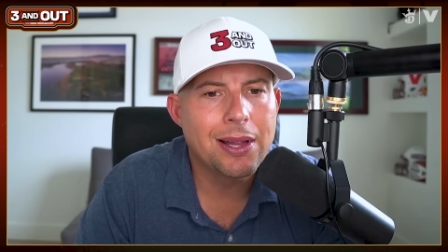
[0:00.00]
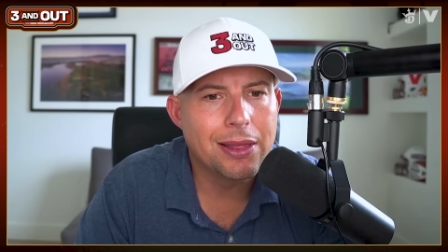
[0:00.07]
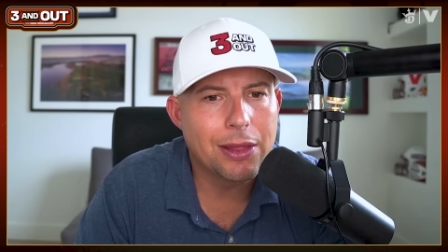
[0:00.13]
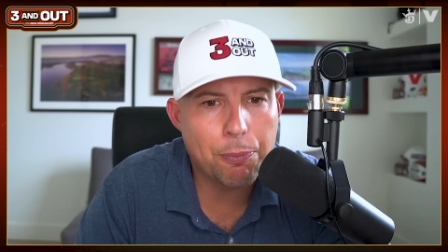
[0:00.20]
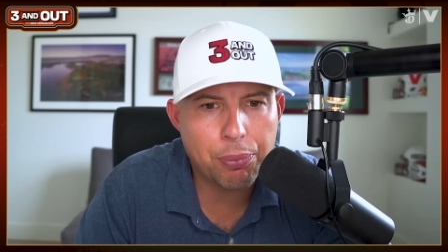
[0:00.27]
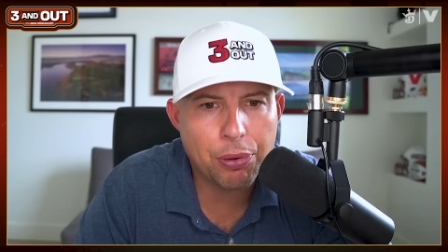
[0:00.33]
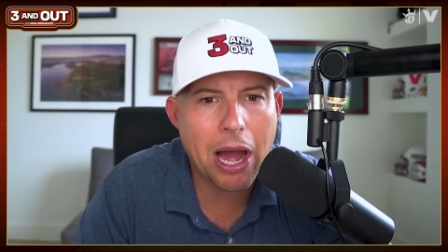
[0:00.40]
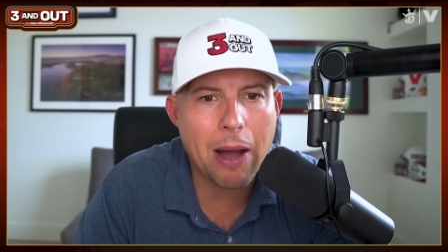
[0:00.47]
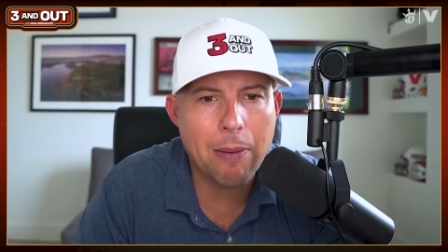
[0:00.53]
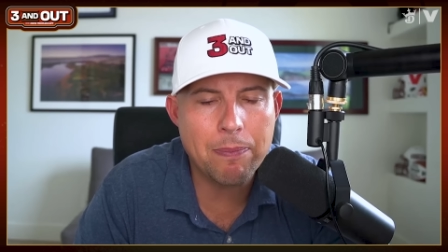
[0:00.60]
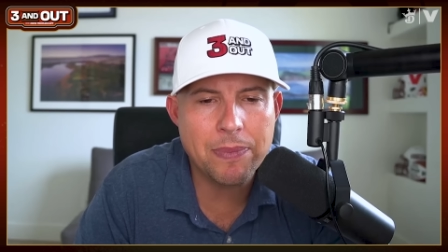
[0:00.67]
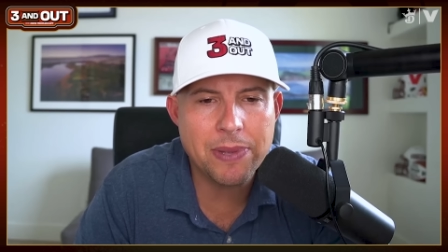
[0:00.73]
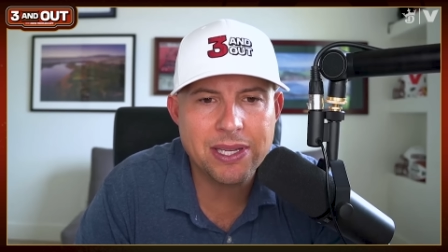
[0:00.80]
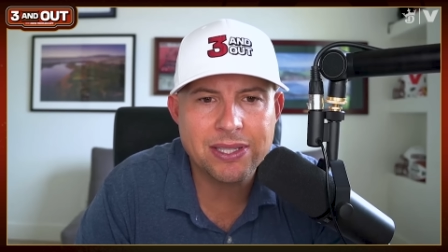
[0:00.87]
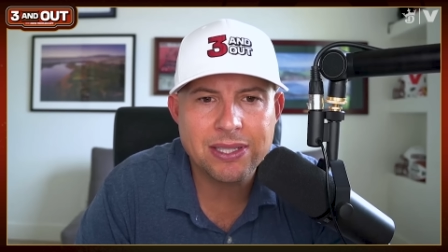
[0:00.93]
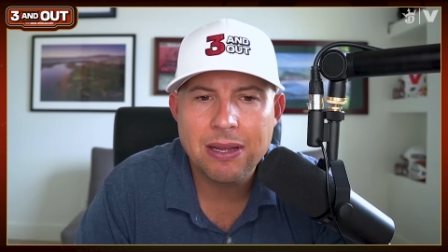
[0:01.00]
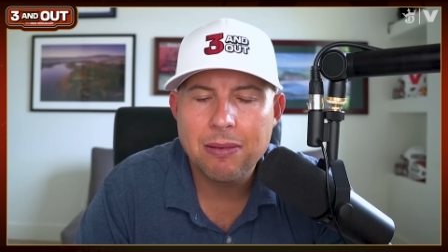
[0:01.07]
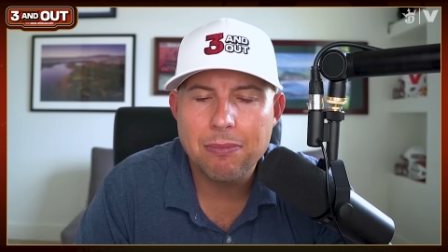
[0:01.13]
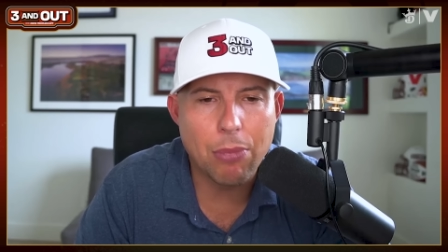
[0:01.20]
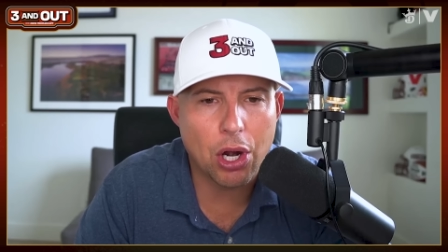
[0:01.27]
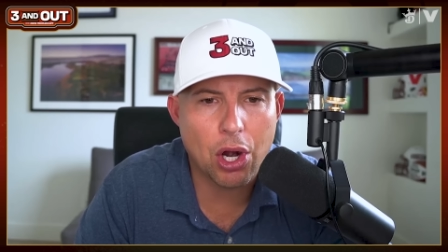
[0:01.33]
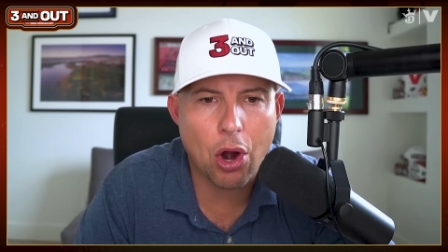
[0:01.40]
The problem is
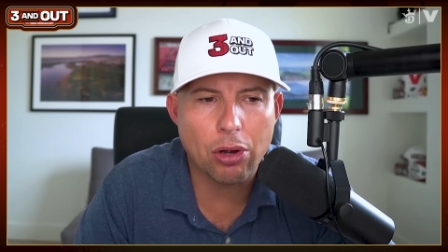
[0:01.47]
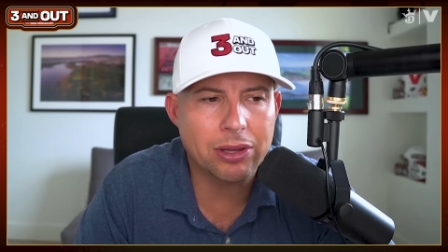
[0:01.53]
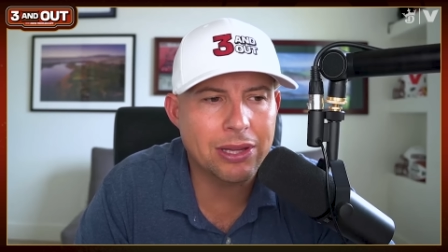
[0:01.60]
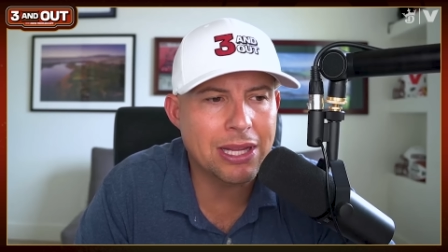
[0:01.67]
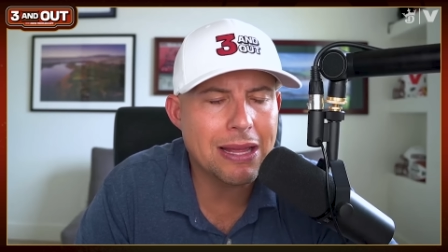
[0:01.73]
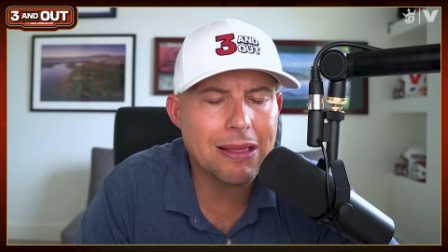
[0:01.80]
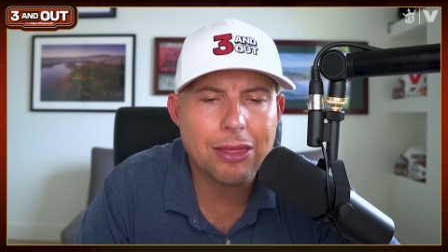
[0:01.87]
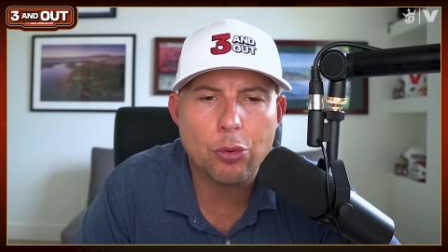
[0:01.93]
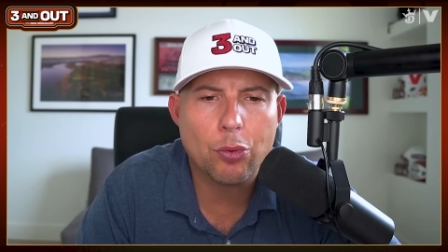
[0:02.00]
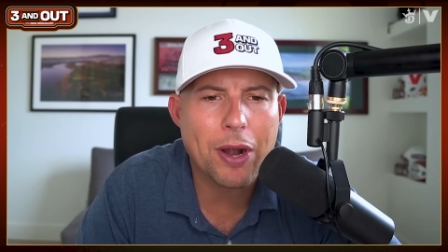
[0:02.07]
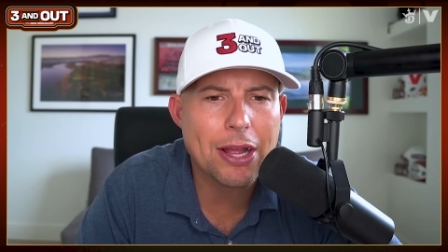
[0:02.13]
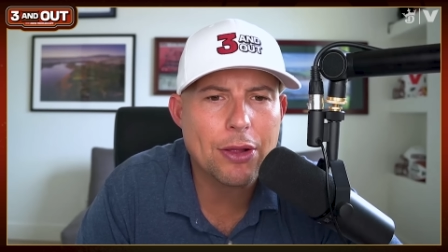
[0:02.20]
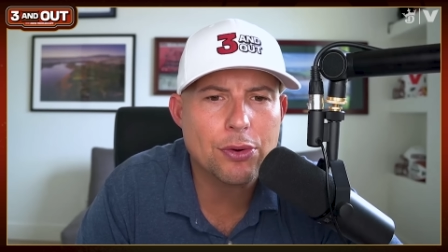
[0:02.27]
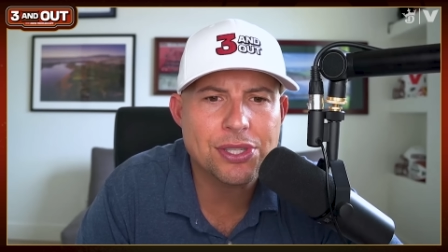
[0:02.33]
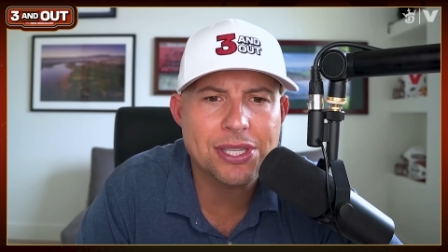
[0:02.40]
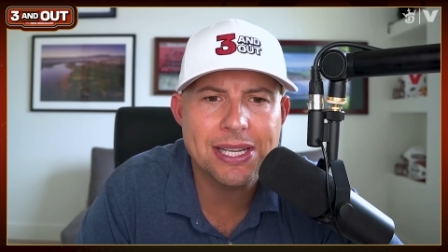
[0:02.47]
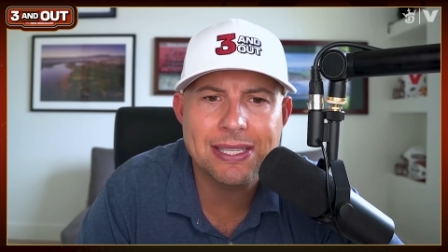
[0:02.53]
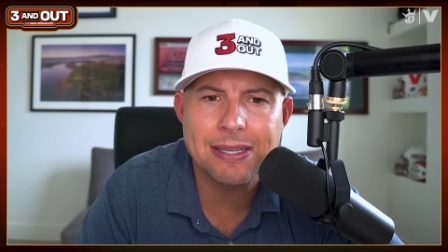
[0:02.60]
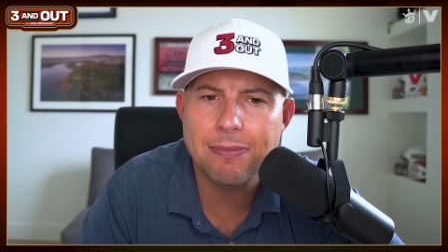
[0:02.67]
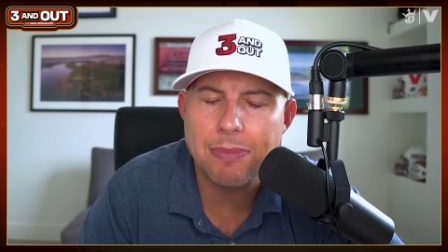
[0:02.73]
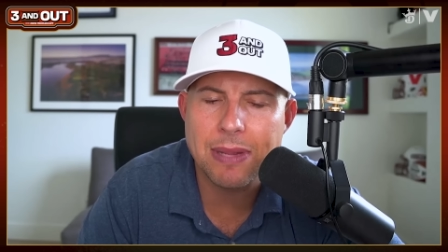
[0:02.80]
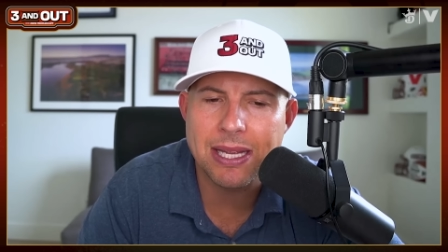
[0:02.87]
McCarthy, the regular
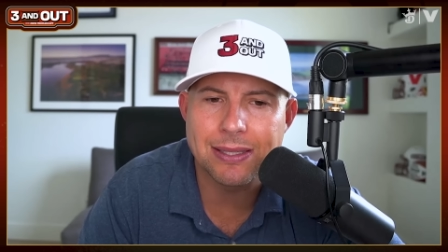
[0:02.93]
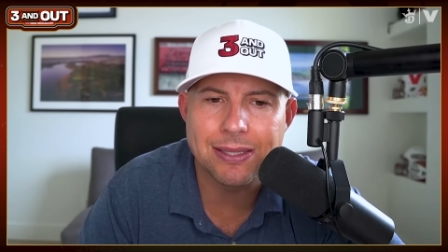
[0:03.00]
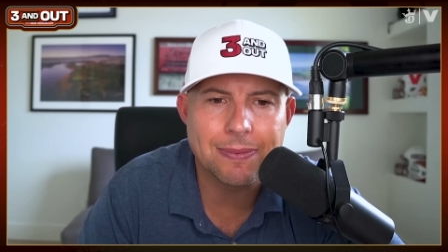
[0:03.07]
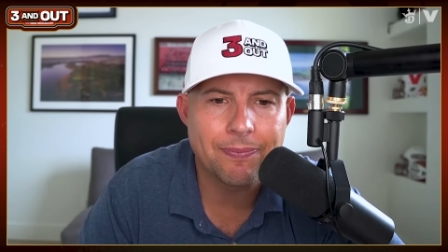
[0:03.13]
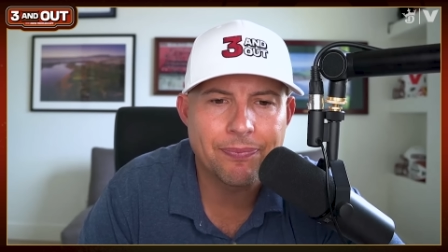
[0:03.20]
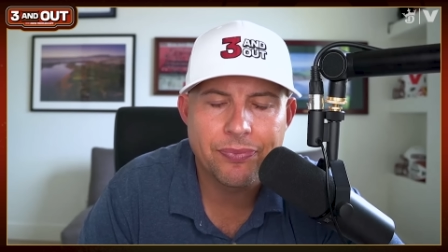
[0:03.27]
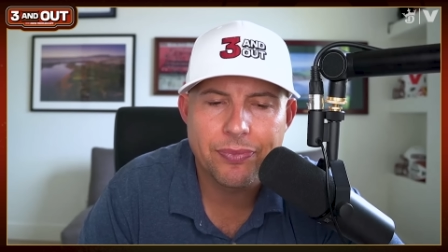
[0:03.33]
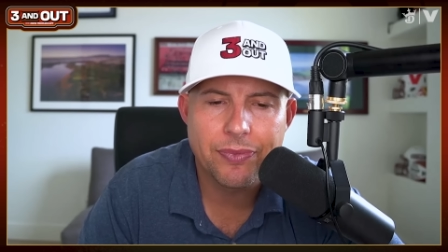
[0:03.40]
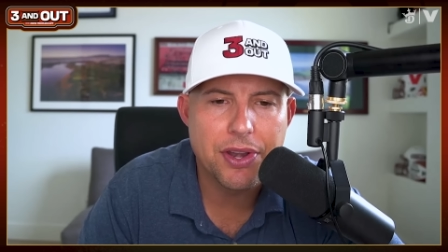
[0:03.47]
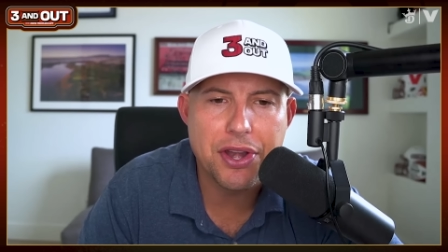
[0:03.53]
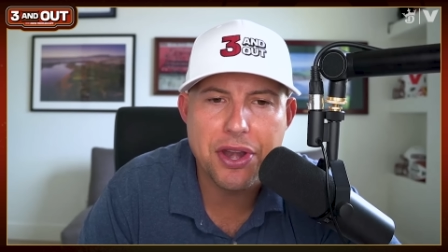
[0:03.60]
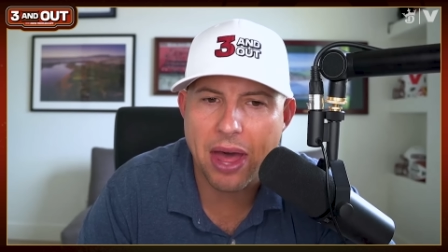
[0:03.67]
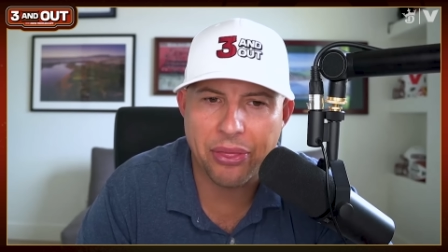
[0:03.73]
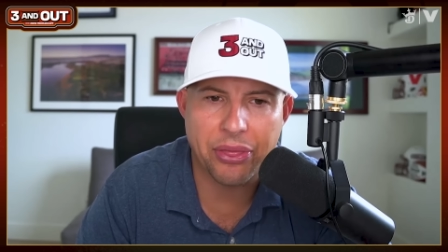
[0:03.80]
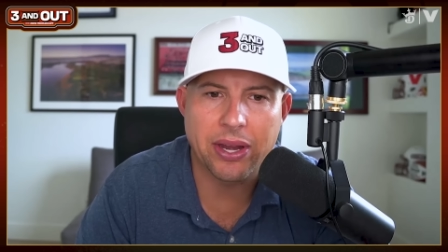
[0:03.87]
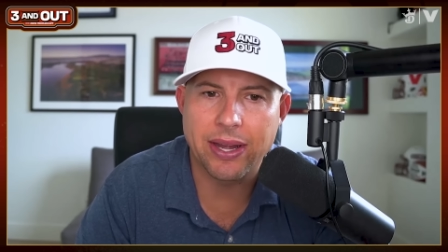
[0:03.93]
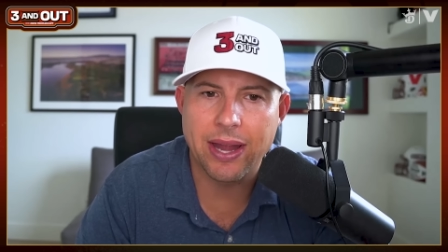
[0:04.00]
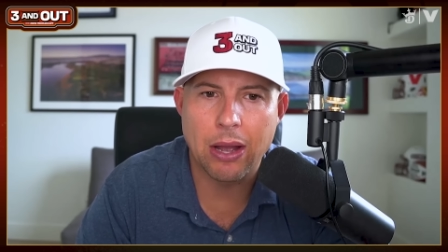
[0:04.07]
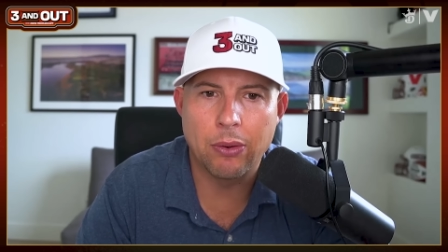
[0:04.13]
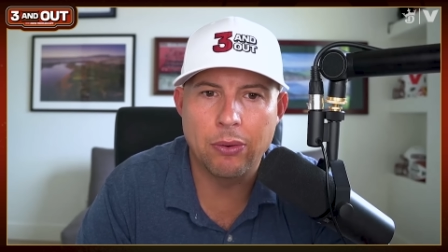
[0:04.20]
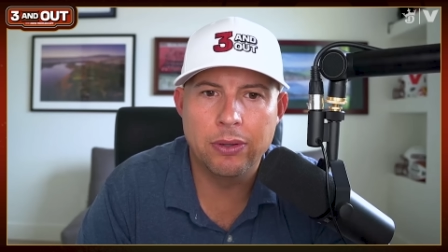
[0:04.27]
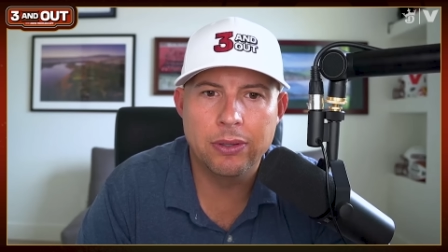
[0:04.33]
season means nothing
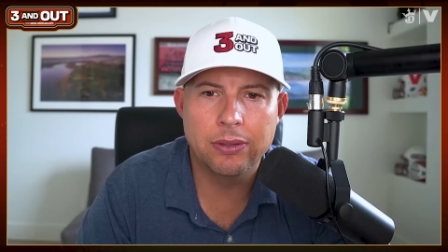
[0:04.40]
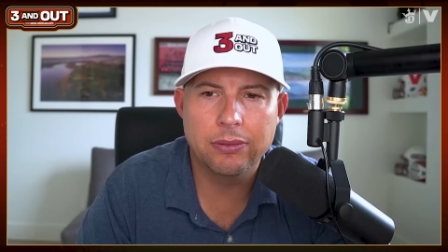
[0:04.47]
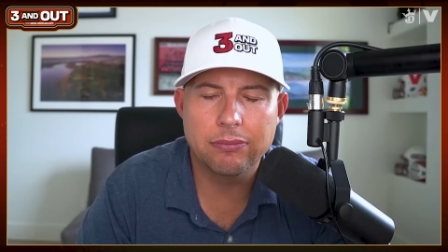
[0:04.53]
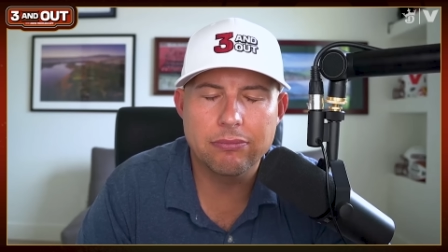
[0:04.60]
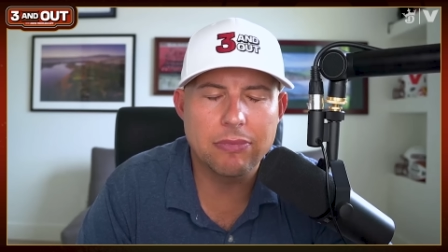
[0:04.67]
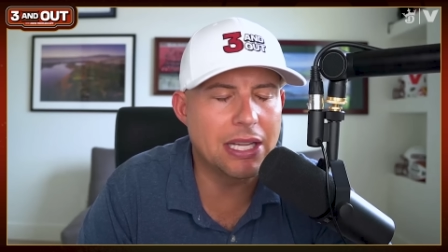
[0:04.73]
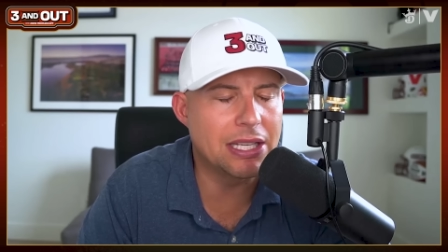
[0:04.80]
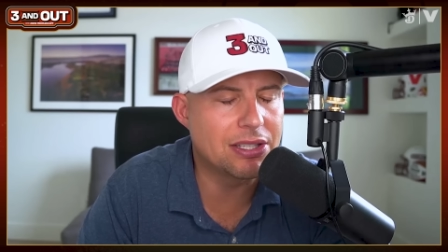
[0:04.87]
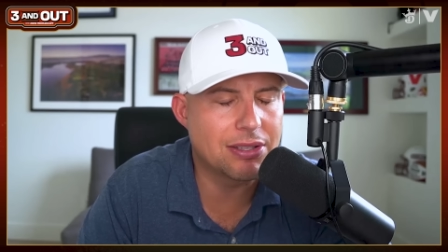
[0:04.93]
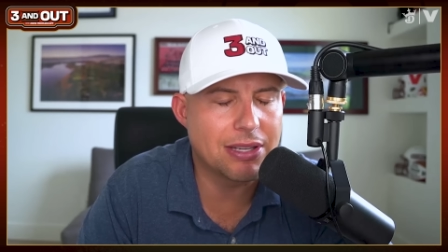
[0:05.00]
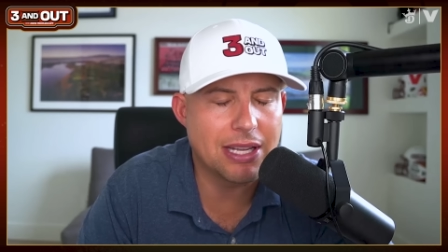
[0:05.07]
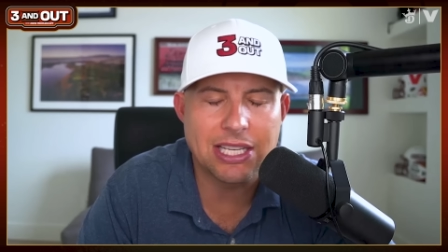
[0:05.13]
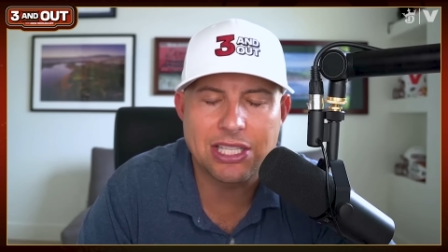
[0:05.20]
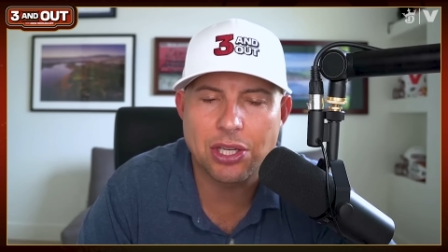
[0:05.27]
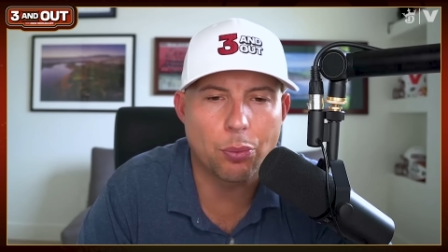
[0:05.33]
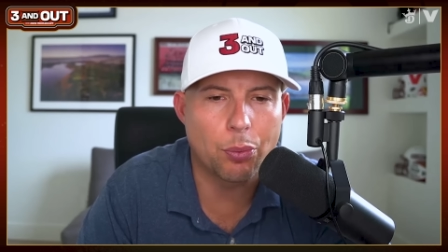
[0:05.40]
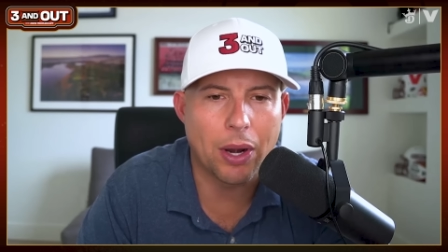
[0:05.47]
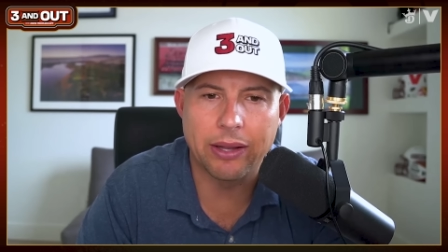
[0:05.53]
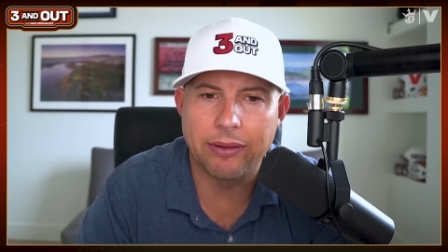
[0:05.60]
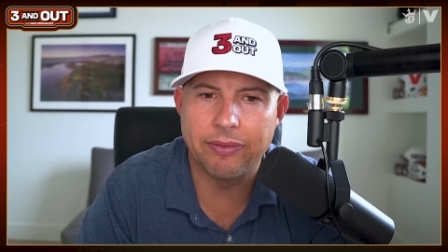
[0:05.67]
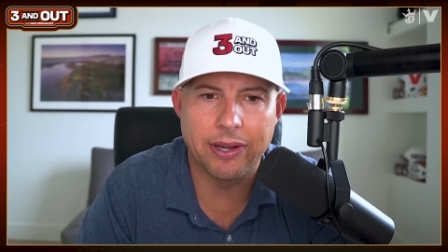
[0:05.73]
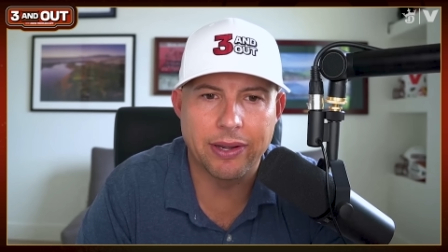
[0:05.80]
now. It's it's
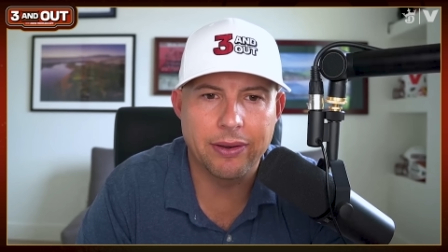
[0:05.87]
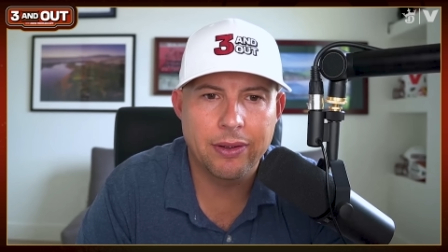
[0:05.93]
irrelevant.